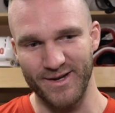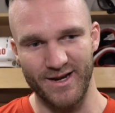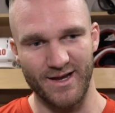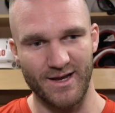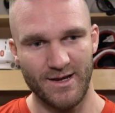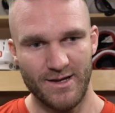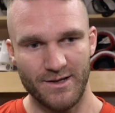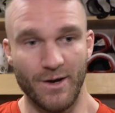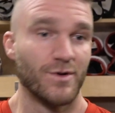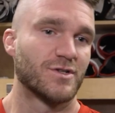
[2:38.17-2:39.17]
But
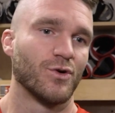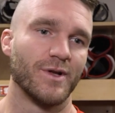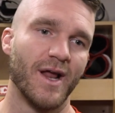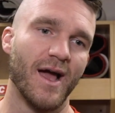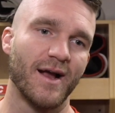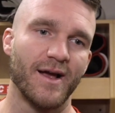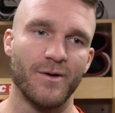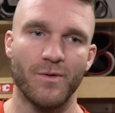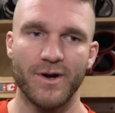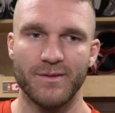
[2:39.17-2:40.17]
that was cool. And I kind
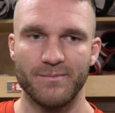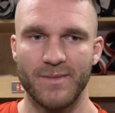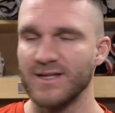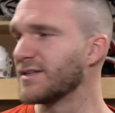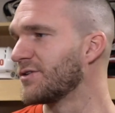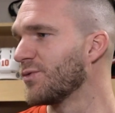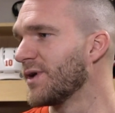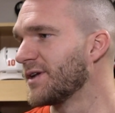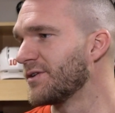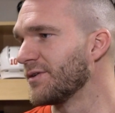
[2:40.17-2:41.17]
of wanted Messi to
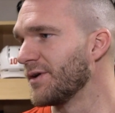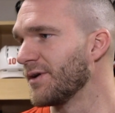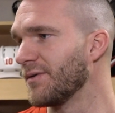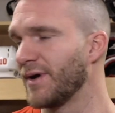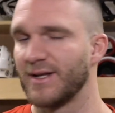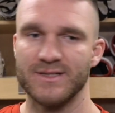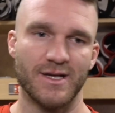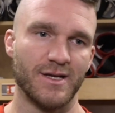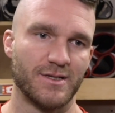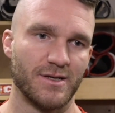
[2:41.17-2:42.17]
win too, you know, at his
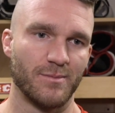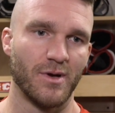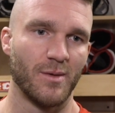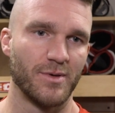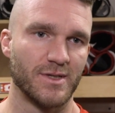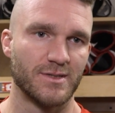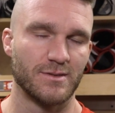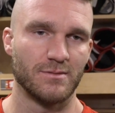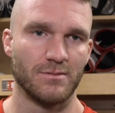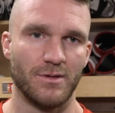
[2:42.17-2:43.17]
age. And Mbappe
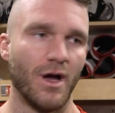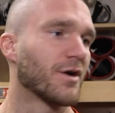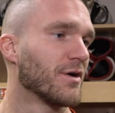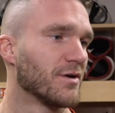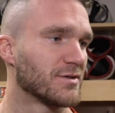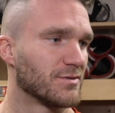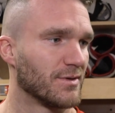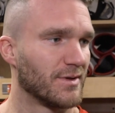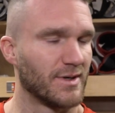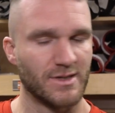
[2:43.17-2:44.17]
is younger,
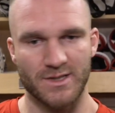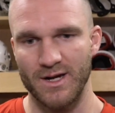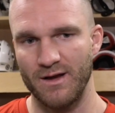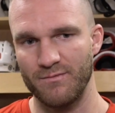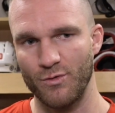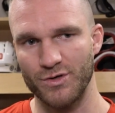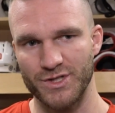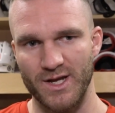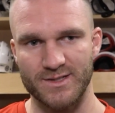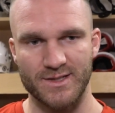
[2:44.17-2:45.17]
so he's going to have more
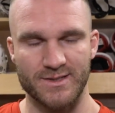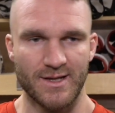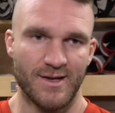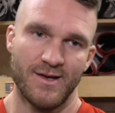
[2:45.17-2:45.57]
chances.